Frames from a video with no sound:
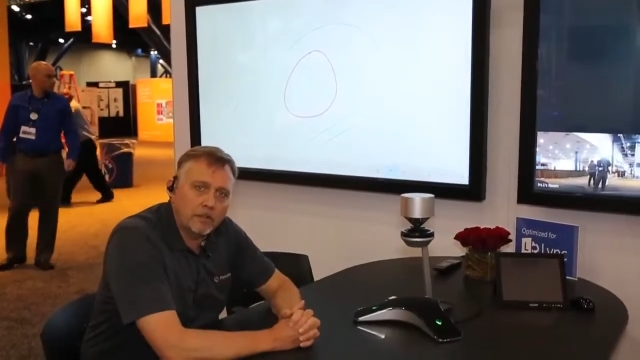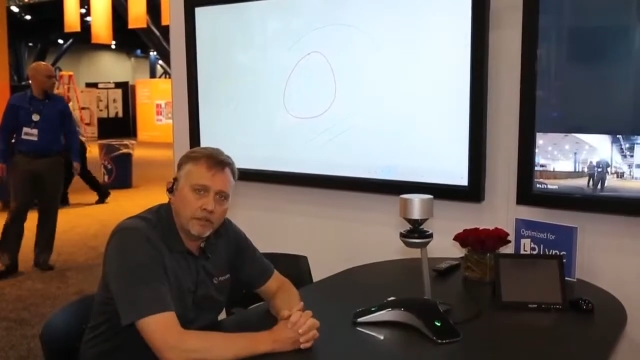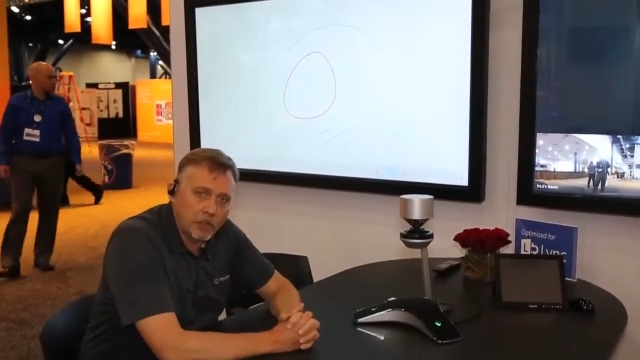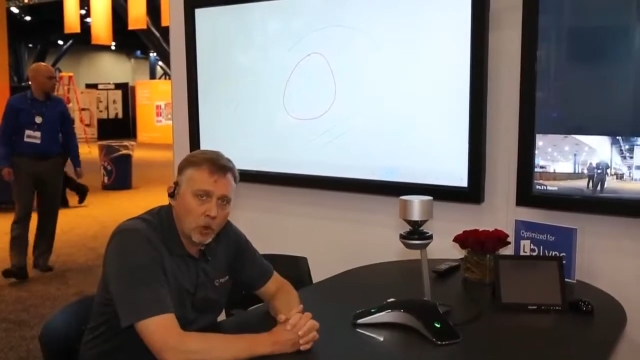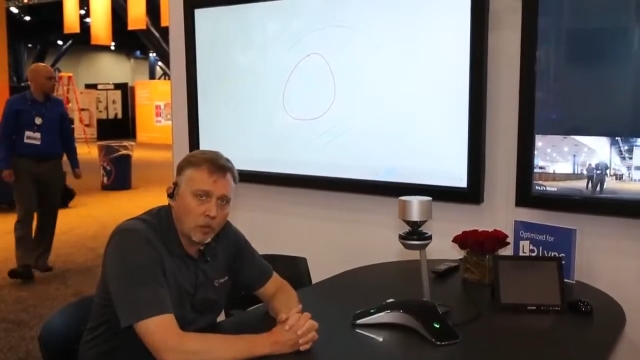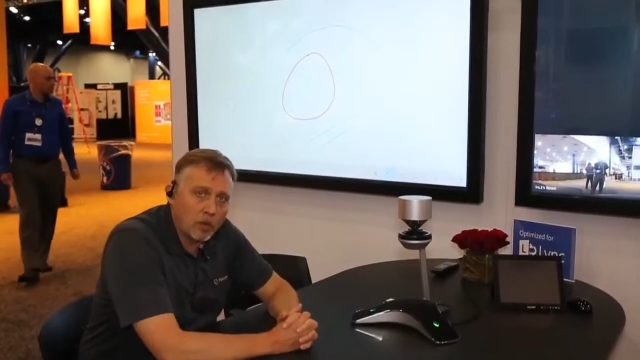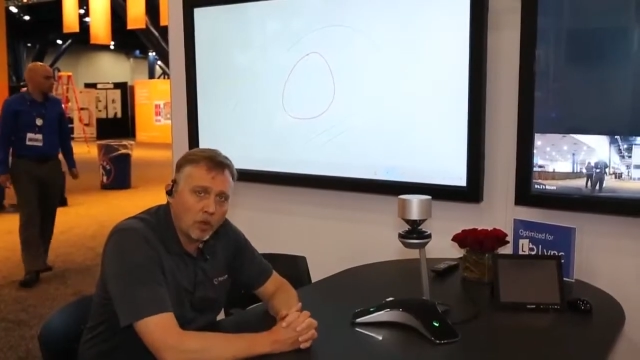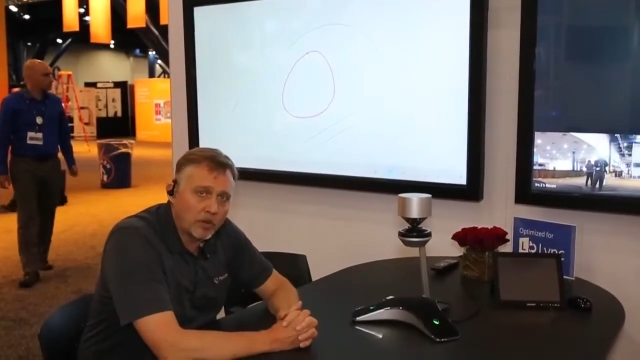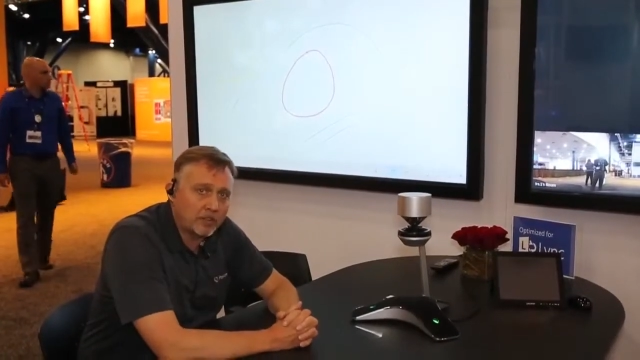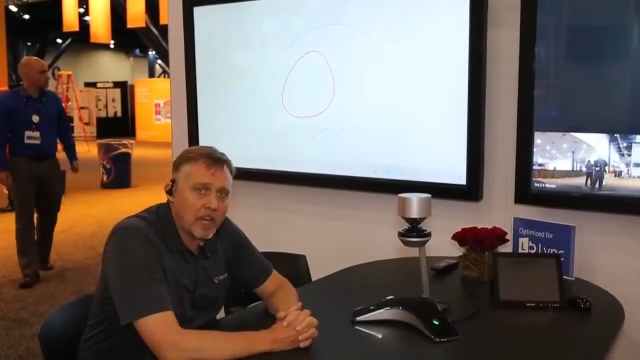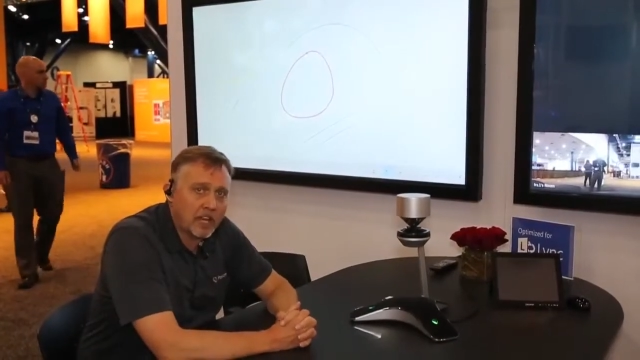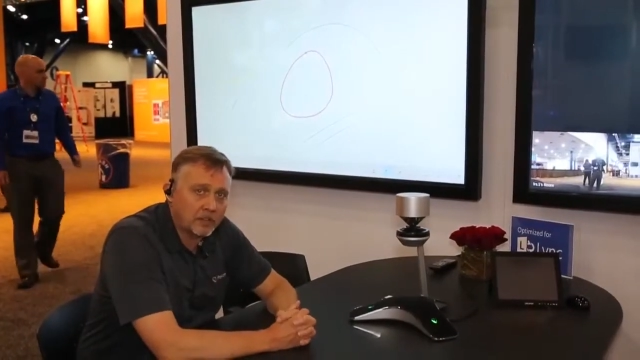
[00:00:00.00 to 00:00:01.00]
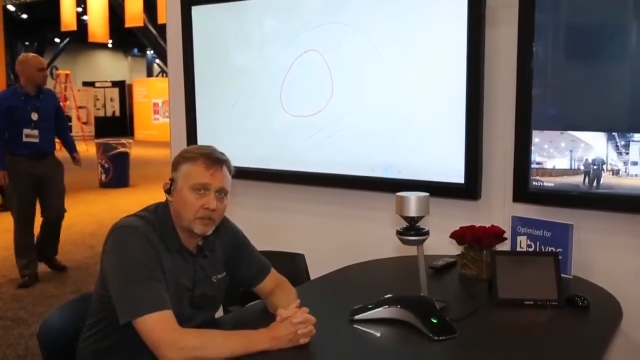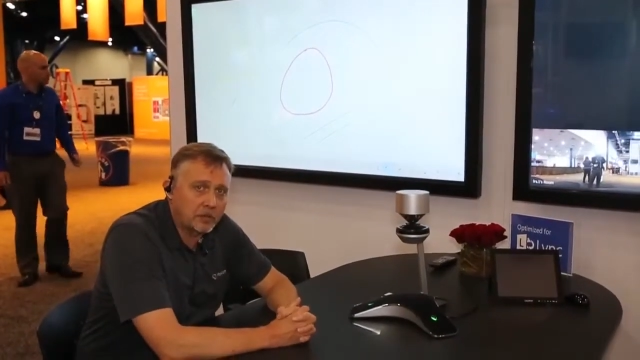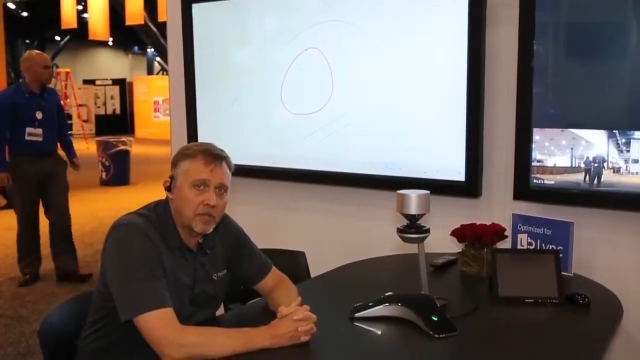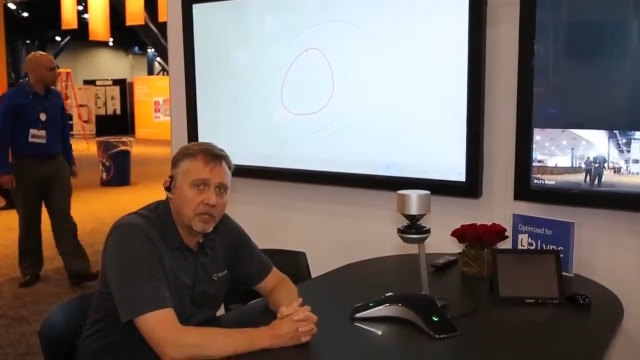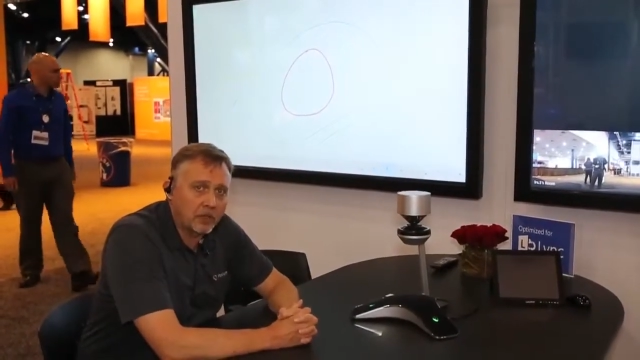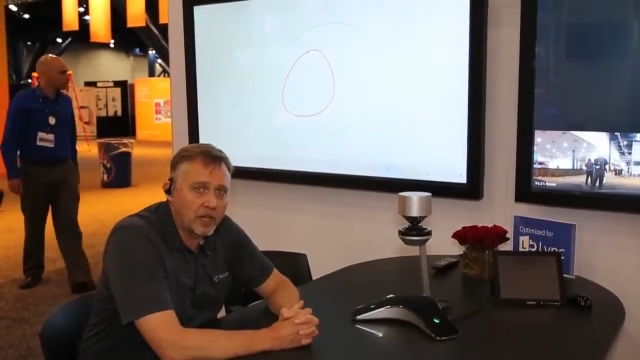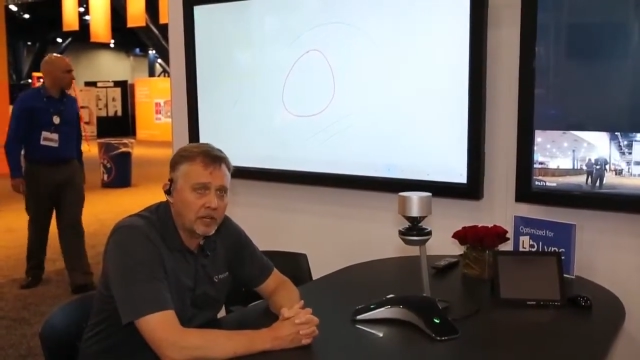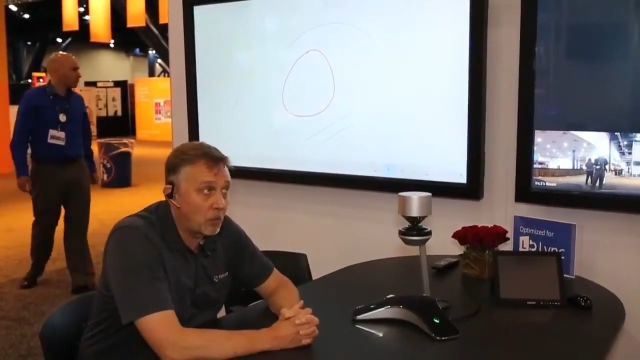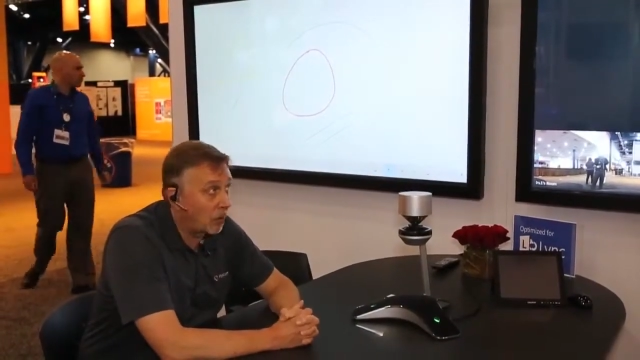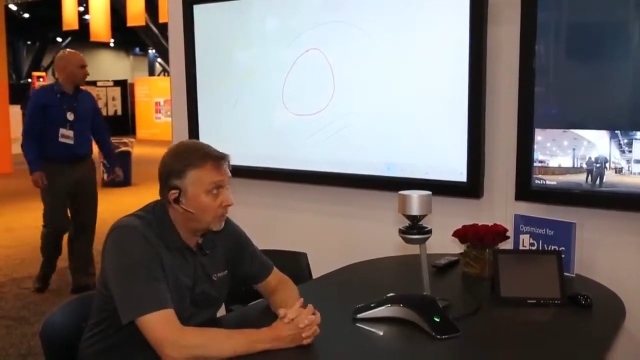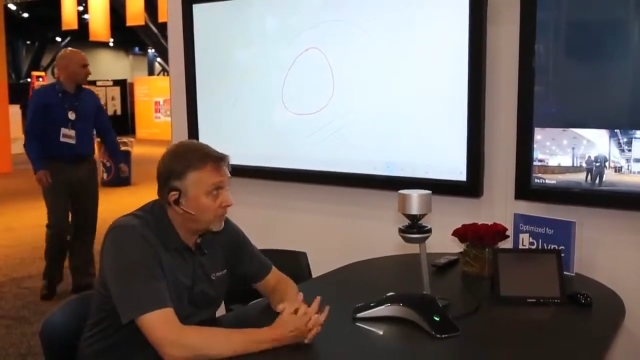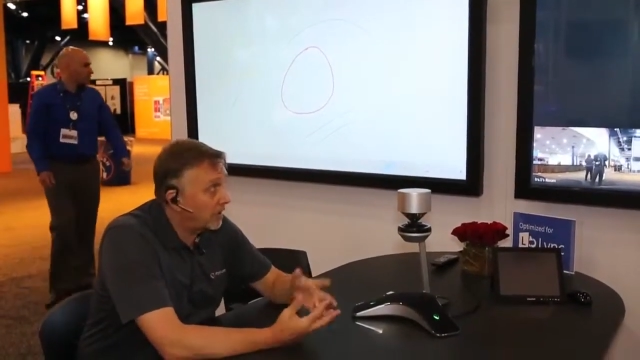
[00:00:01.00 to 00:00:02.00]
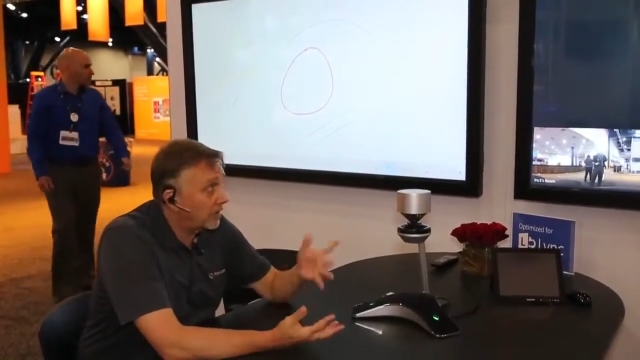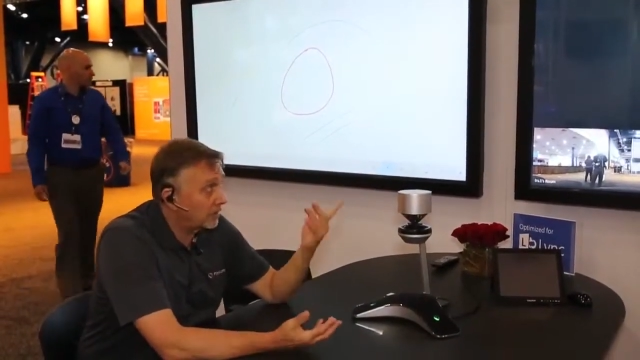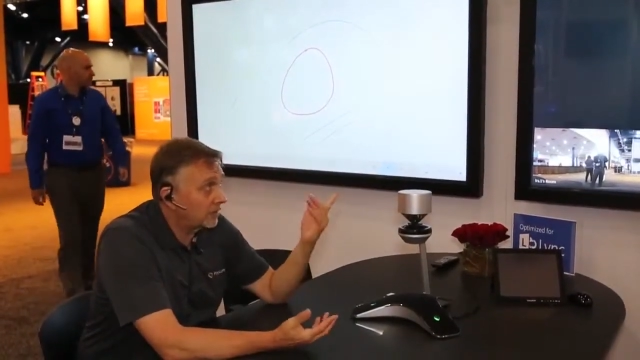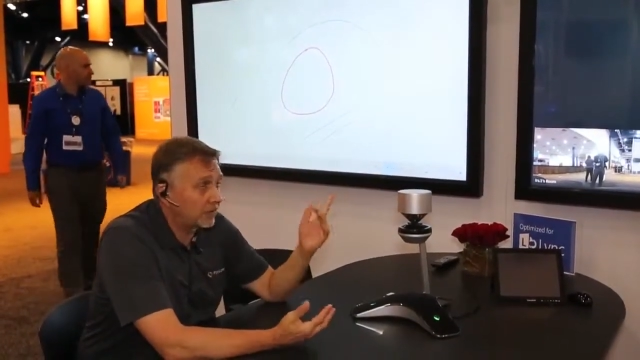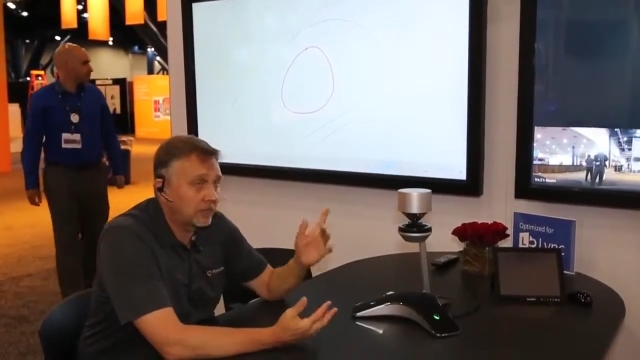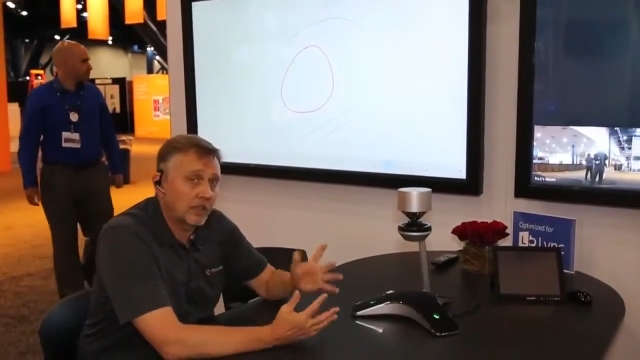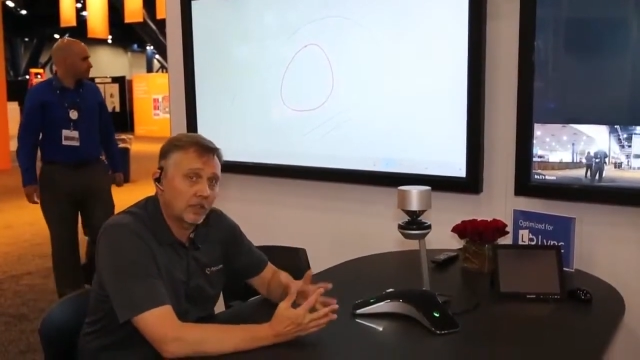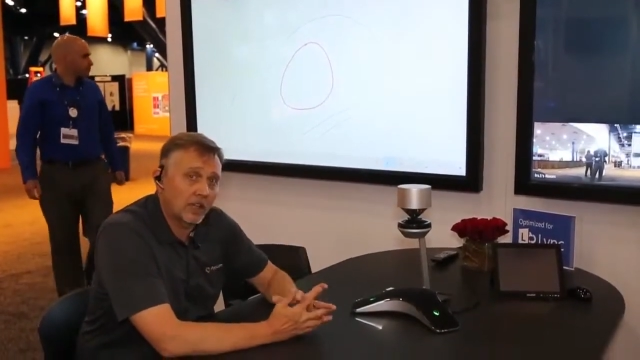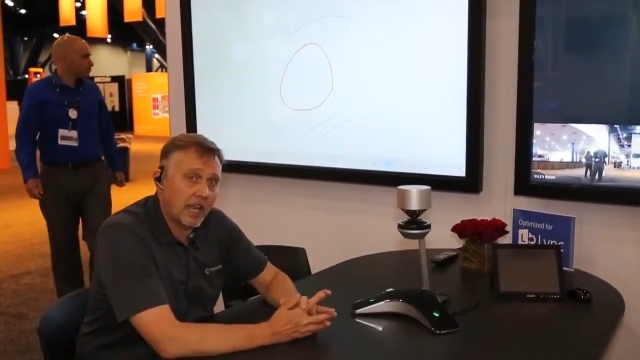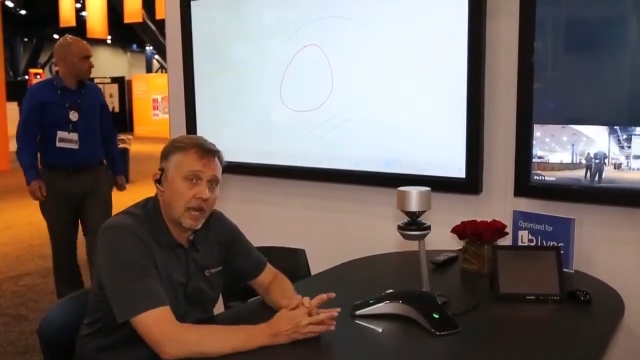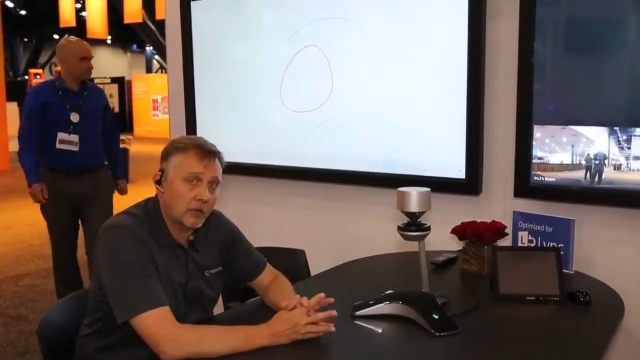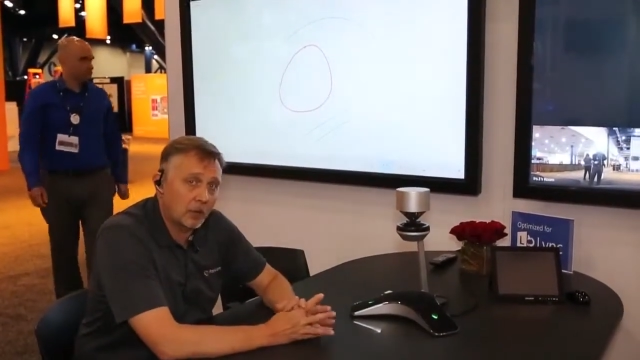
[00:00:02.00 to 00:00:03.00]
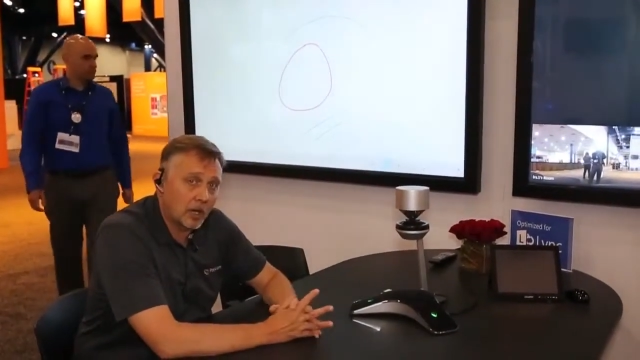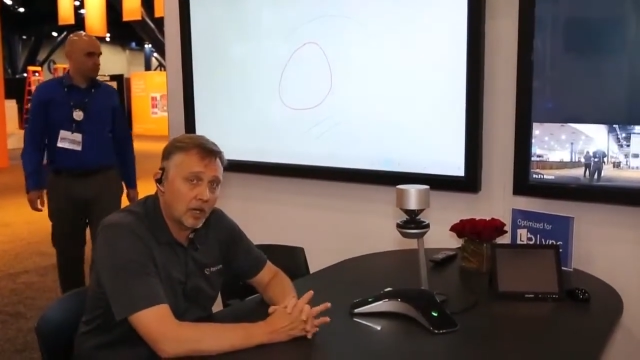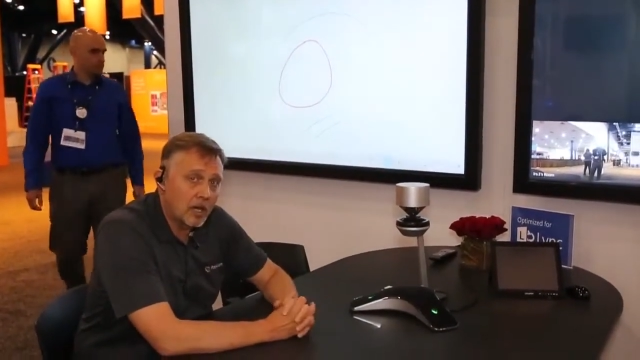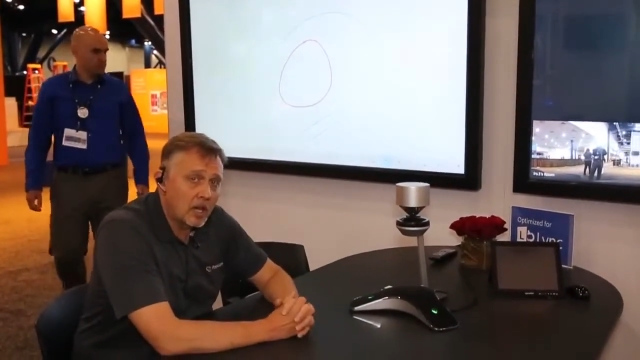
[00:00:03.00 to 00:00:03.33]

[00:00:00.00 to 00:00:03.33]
viewable as the active speaker anymore because of a single camera.